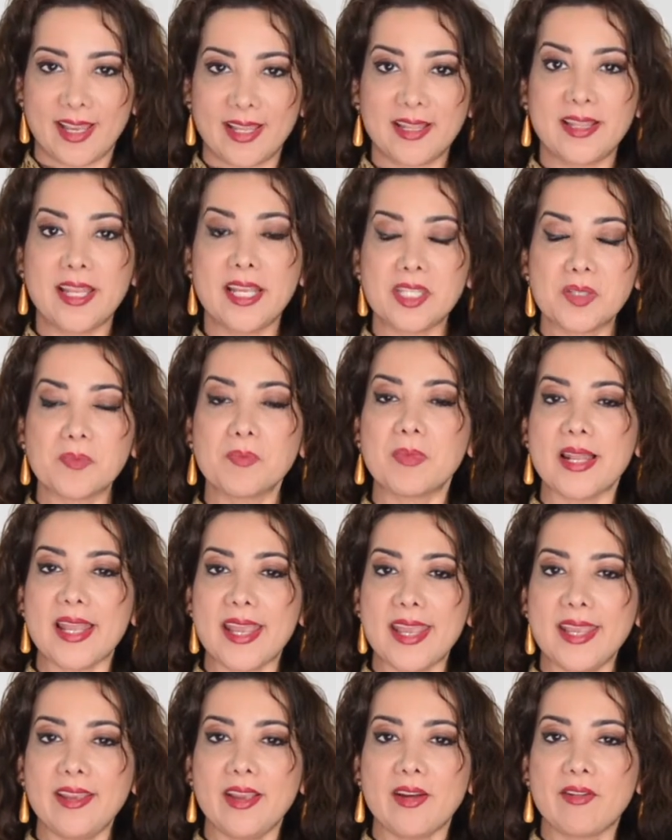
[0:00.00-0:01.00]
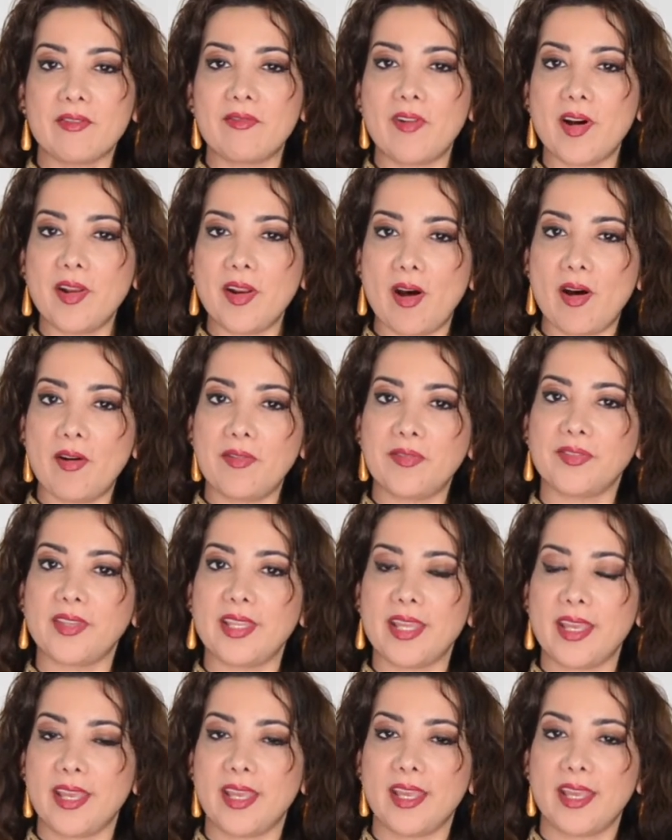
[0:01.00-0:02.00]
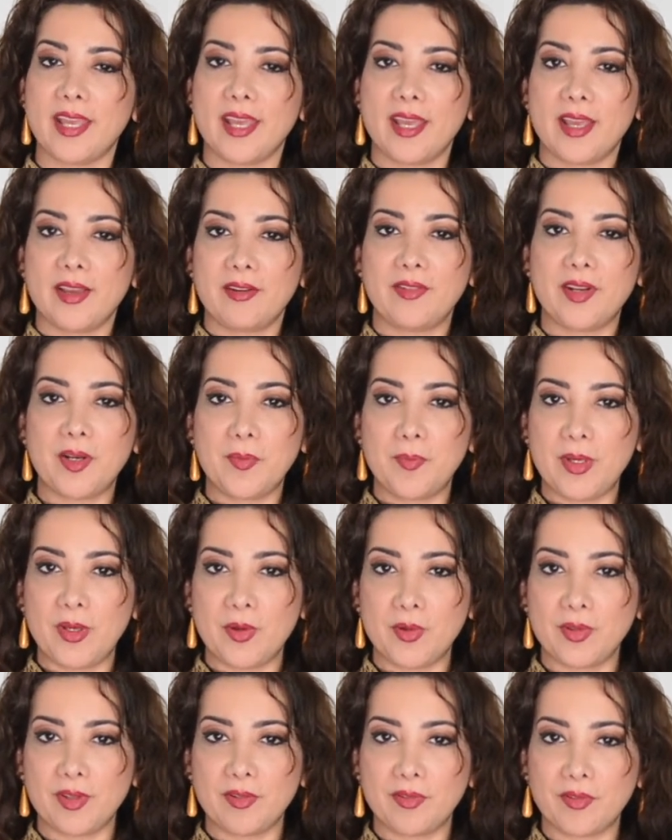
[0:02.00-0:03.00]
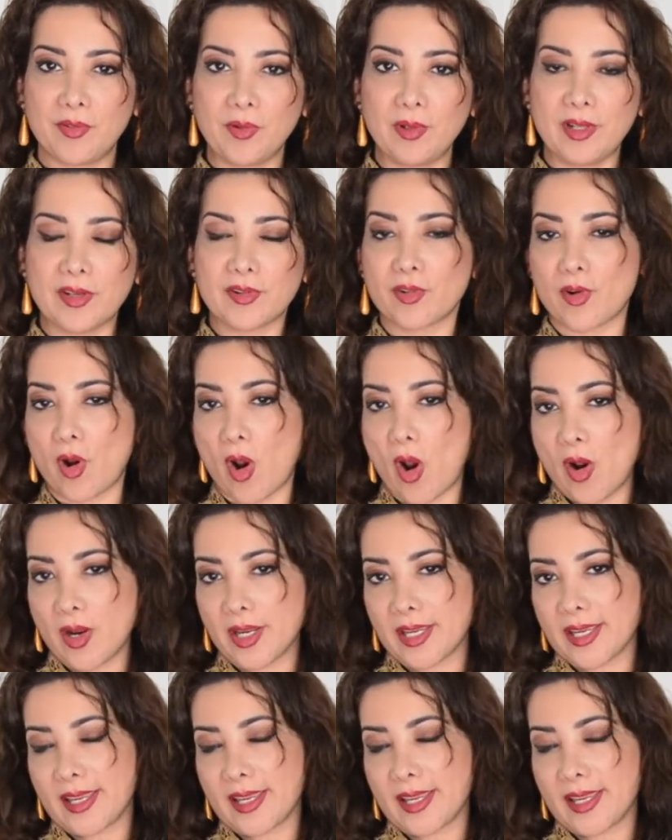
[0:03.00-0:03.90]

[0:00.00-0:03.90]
Let's play one of the very beautiful rock